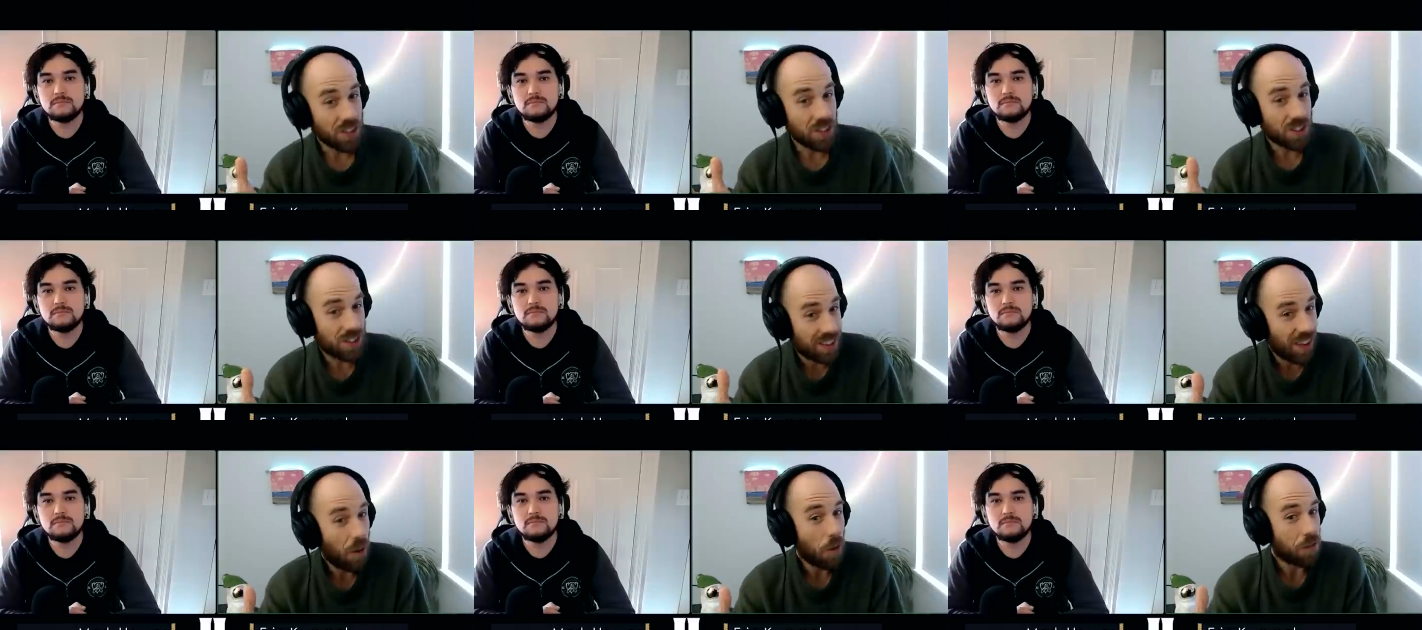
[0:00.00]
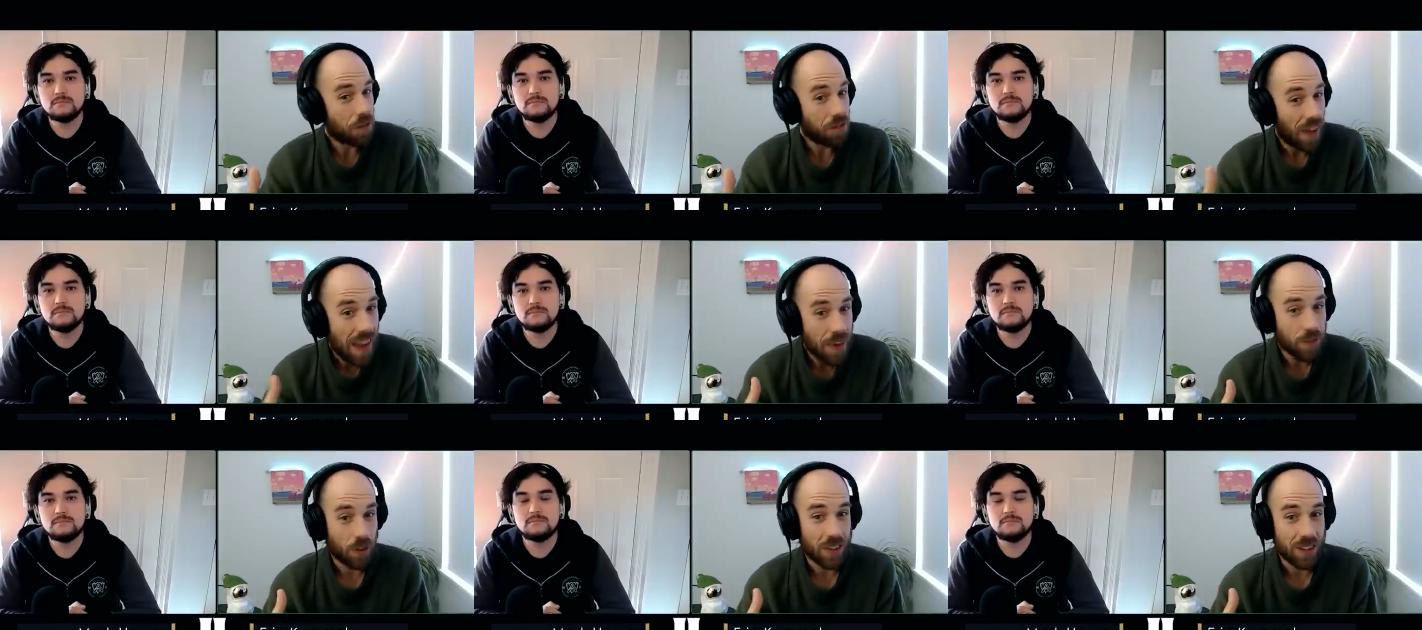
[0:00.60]
Speaker 1: still
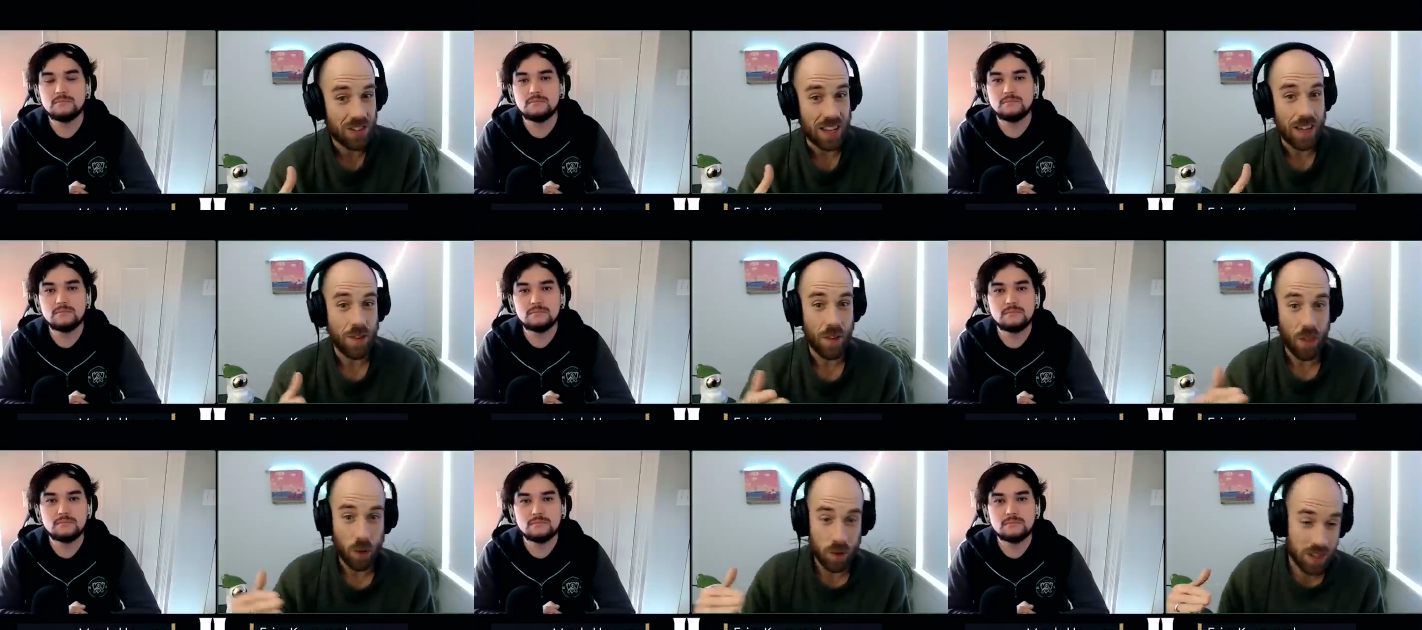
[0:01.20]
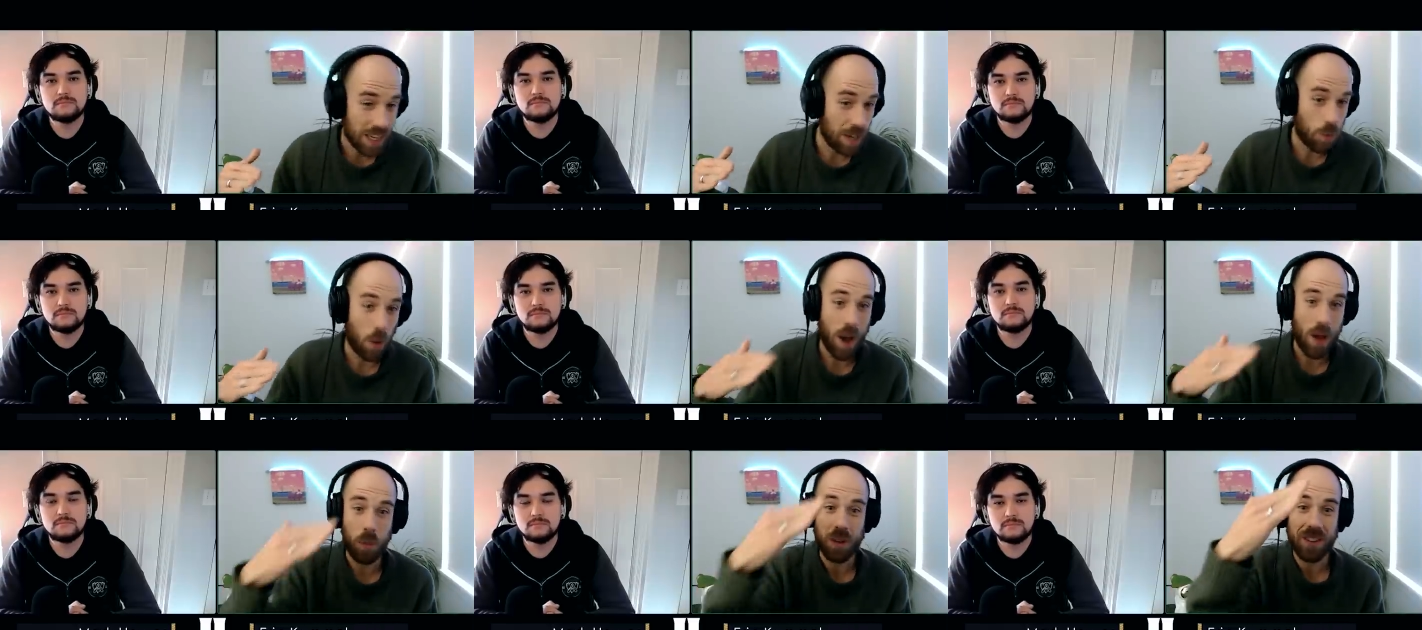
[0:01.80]
favorites, even though T
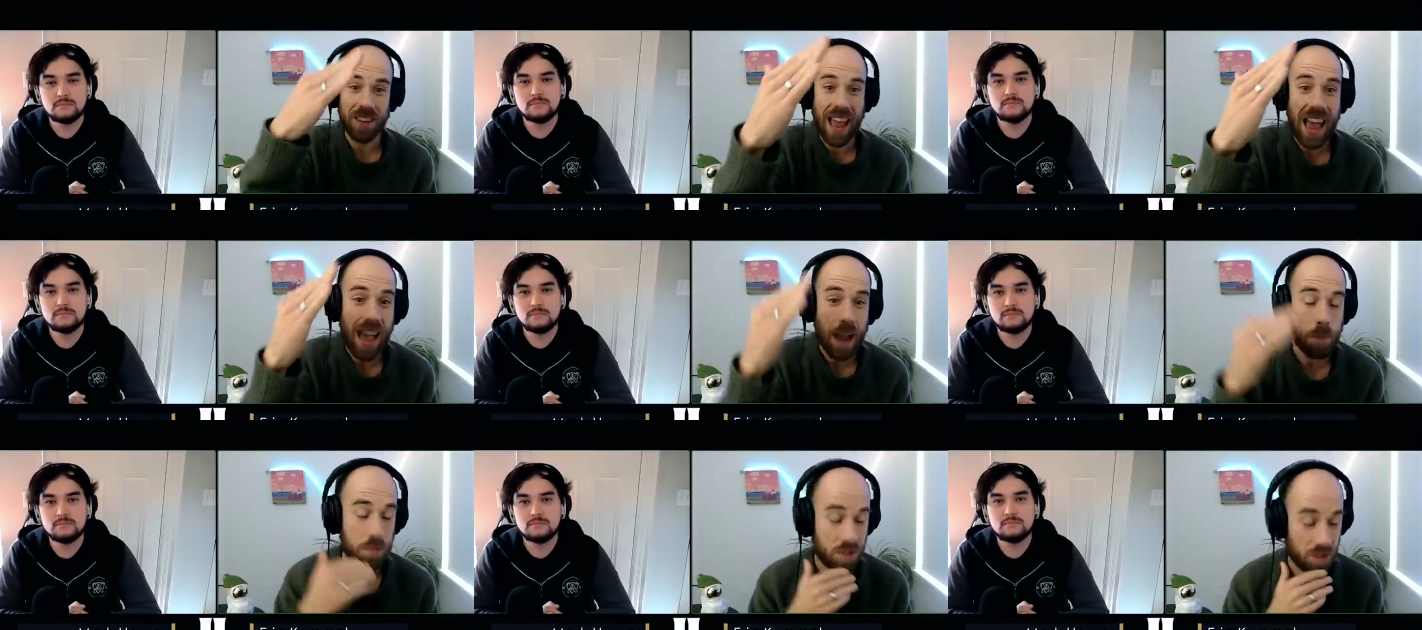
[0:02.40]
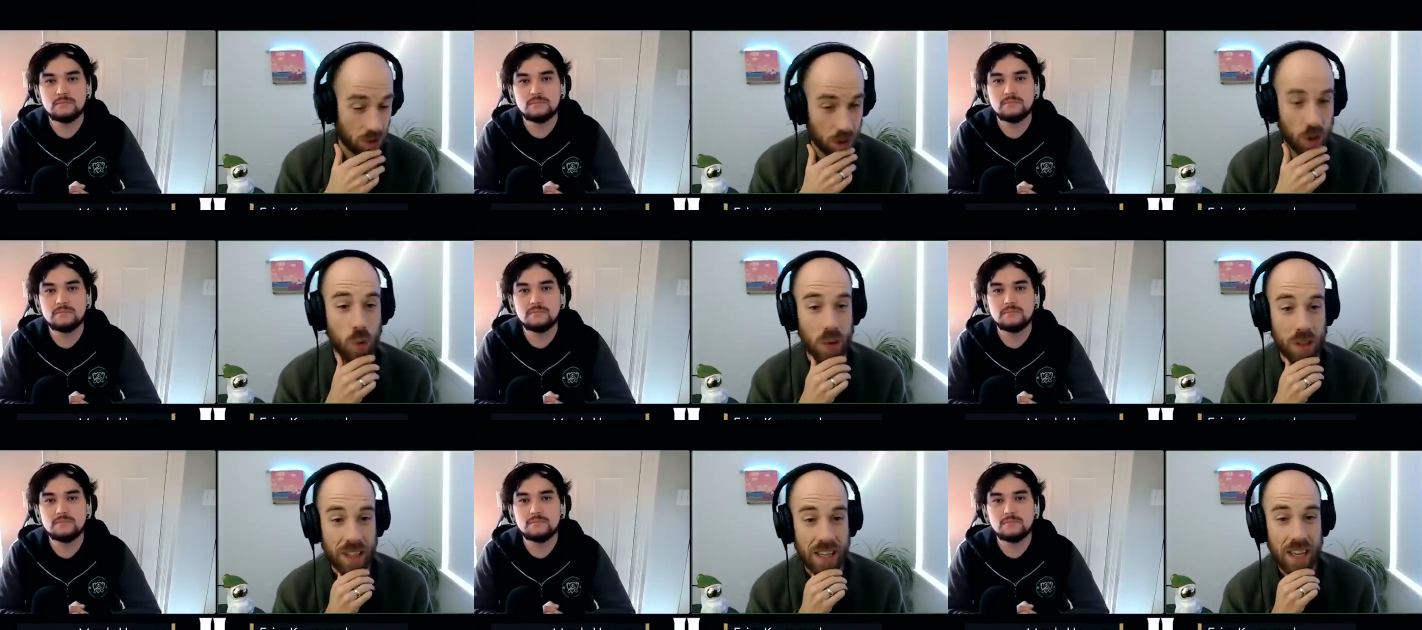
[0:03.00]
one was
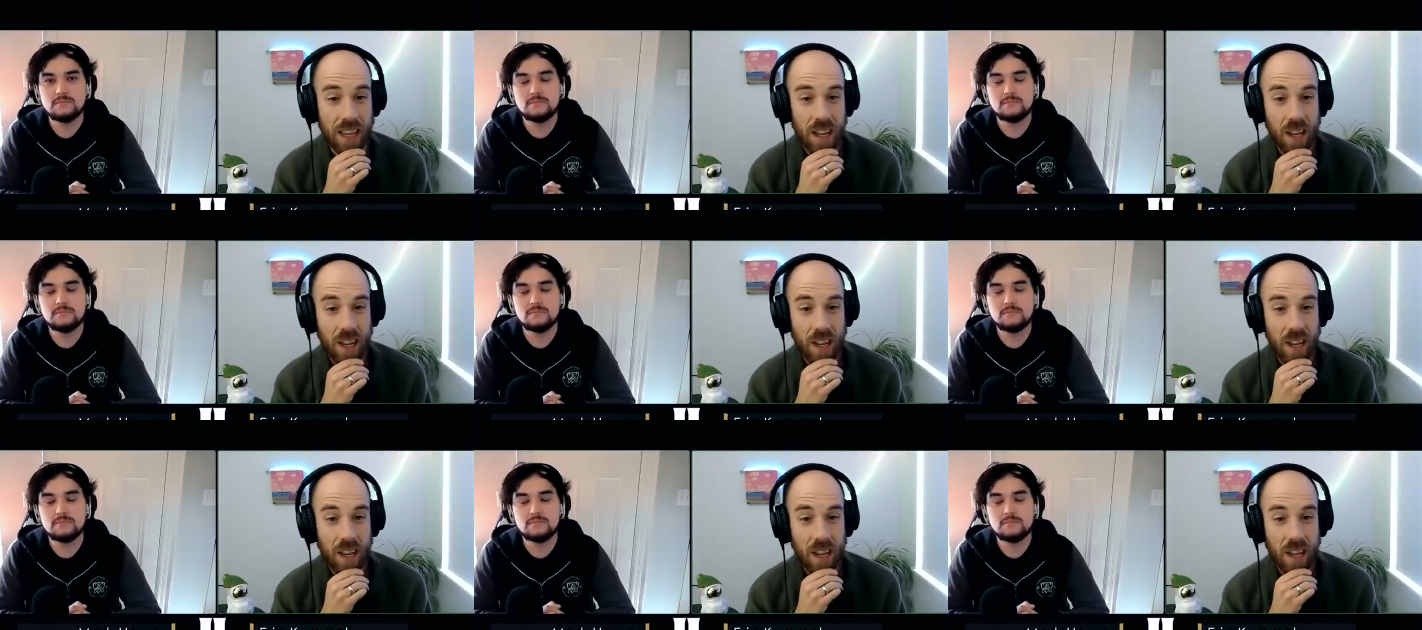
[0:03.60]
absolutely